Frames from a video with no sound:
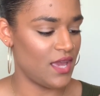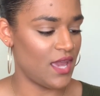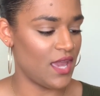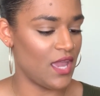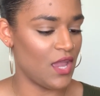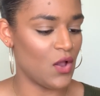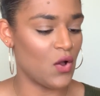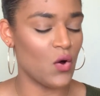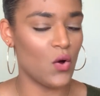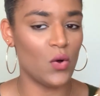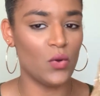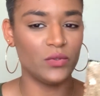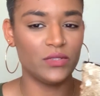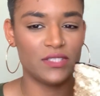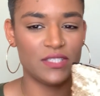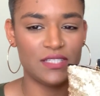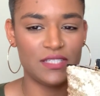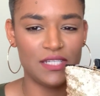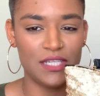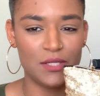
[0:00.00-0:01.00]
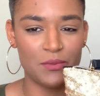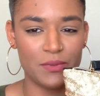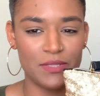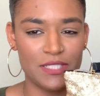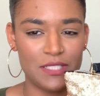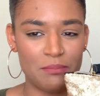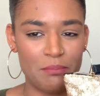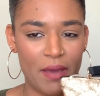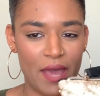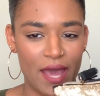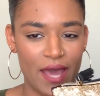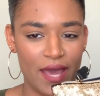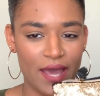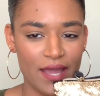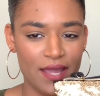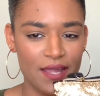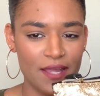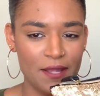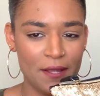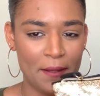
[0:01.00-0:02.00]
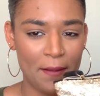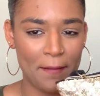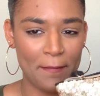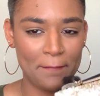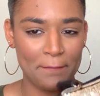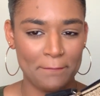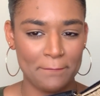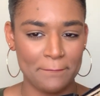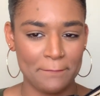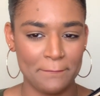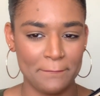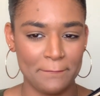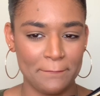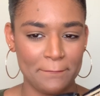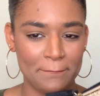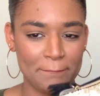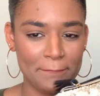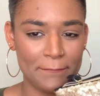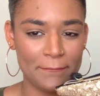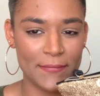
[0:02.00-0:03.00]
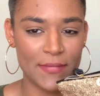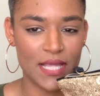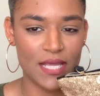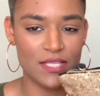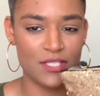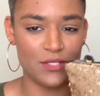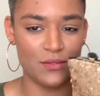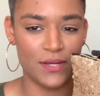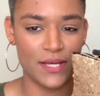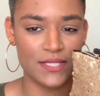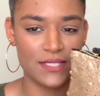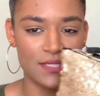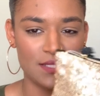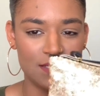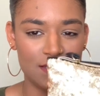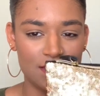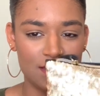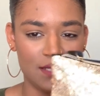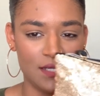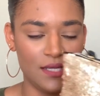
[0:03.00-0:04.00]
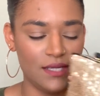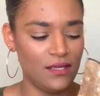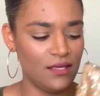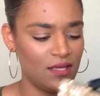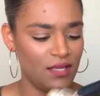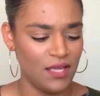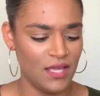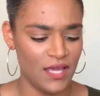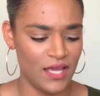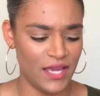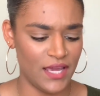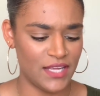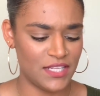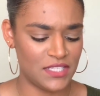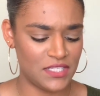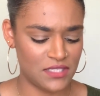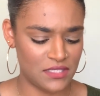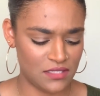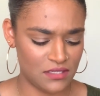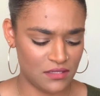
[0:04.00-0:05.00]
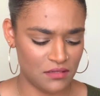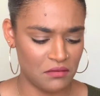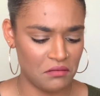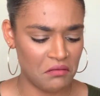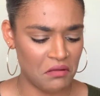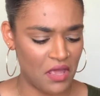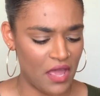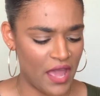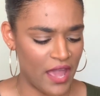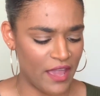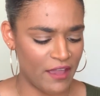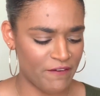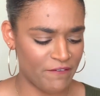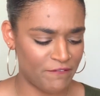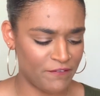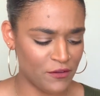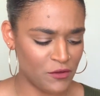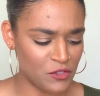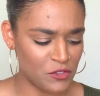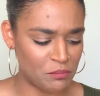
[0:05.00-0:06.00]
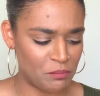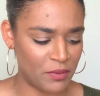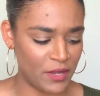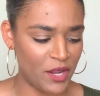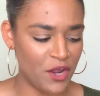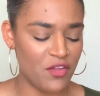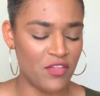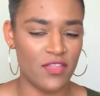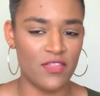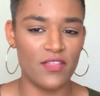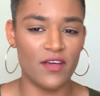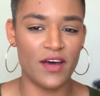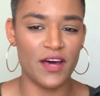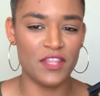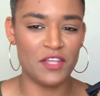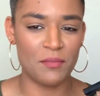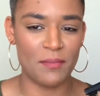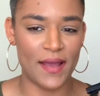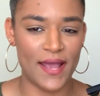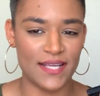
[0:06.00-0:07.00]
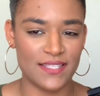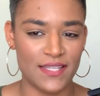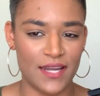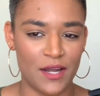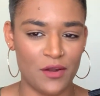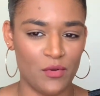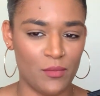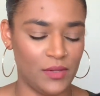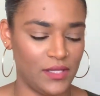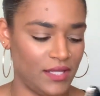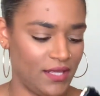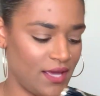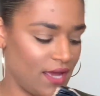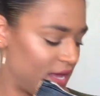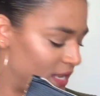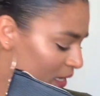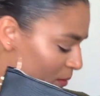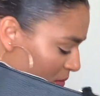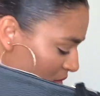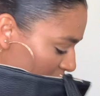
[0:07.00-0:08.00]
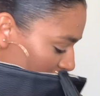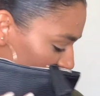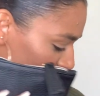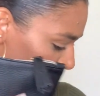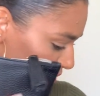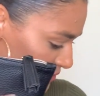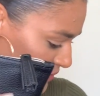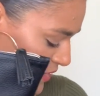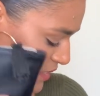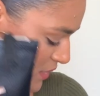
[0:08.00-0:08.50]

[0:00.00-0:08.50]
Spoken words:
a gold sequence bag, as you guys can see. It feels bigger than the other bags that I normally get. Let me see if I can